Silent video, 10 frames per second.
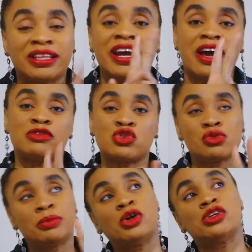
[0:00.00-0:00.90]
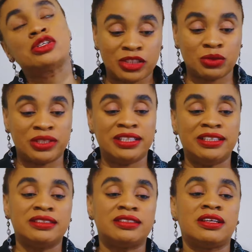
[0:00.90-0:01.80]
I think I have two more. Next one
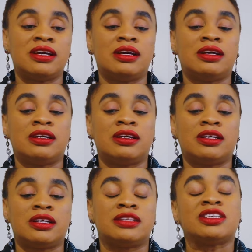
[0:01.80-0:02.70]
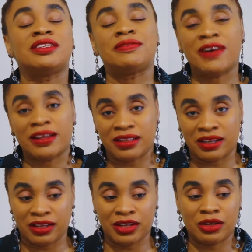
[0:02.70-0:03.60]
is just the fact
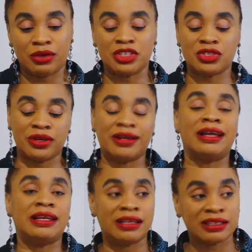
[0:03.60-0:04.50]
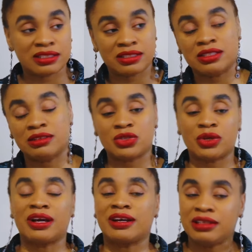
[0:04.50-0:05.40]
that a girl is showing her legs,
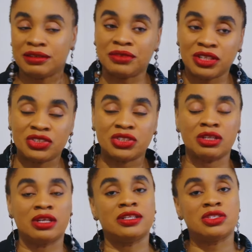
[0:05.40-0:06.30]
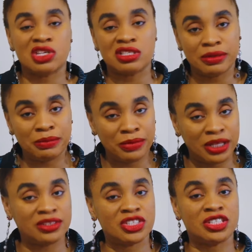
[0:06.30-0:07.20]
showing her cleavage, doesn't
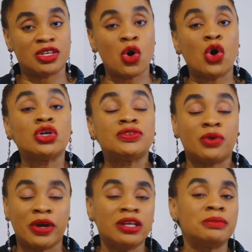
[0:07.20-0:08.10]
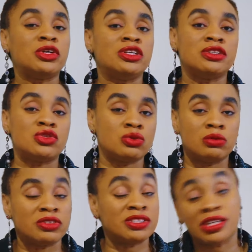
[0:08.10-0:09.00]
mean she called for anybody
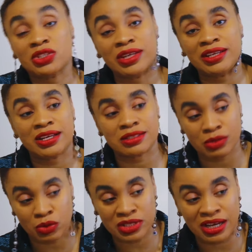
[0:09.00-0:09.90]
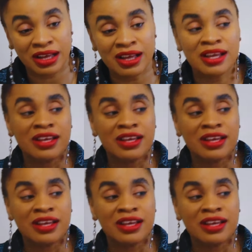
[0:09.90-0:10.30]
to sexually assault her.